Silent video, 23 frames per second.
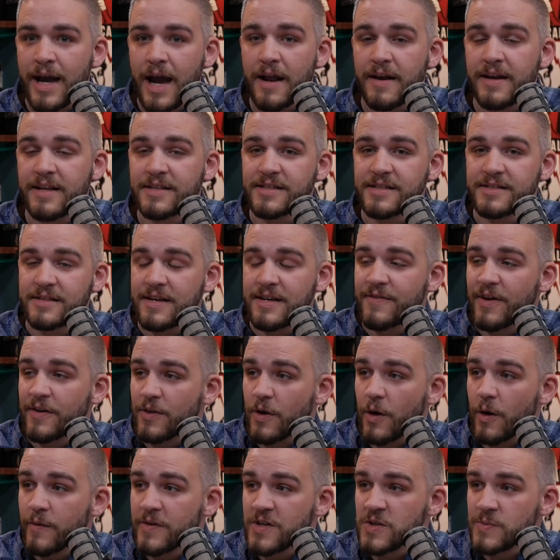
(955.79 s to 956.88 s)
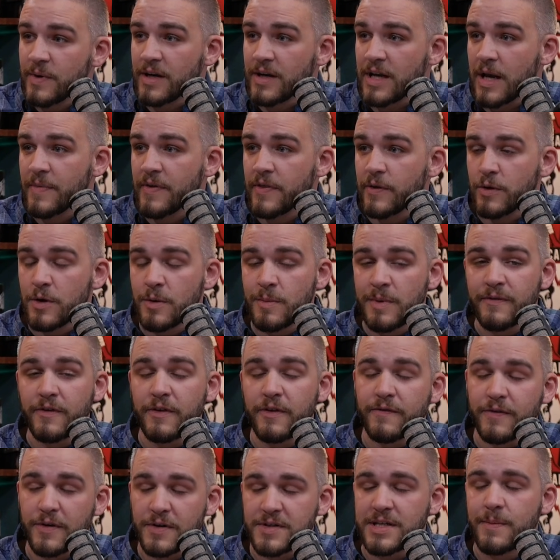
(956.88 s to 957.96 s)
And he says that he felt the Holy Spirit come in the room and for
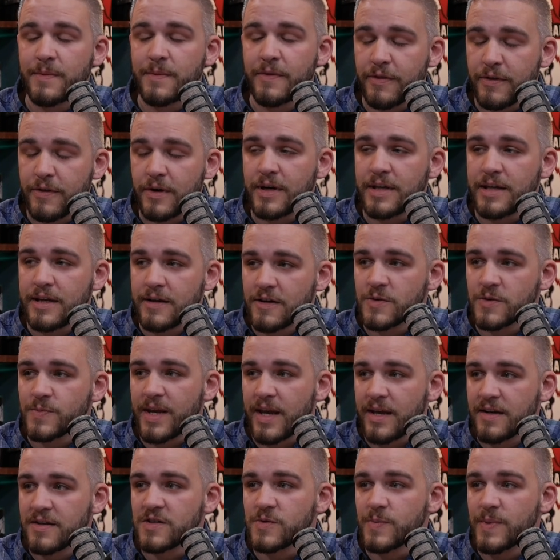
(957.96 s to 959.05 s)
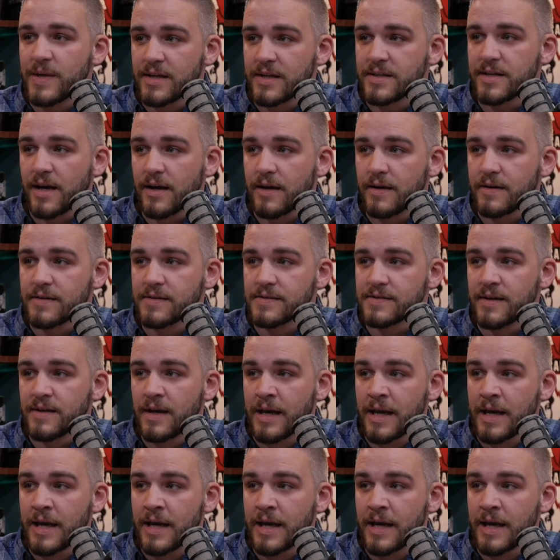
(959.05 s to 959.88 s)
the first time in thirty years began to speak in tongues.